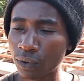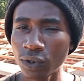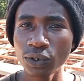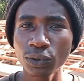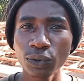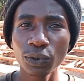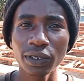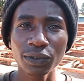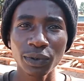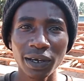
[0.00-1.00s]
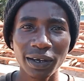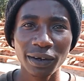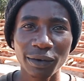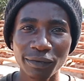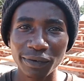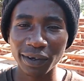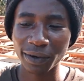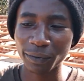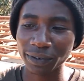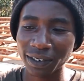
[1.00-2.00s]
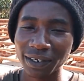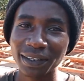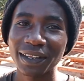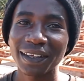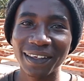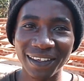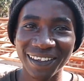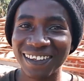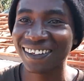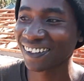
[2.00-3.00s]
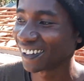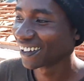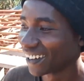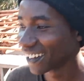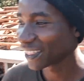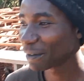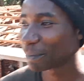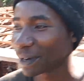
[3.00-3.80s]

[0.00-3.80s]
God to do His work of watering the the plants.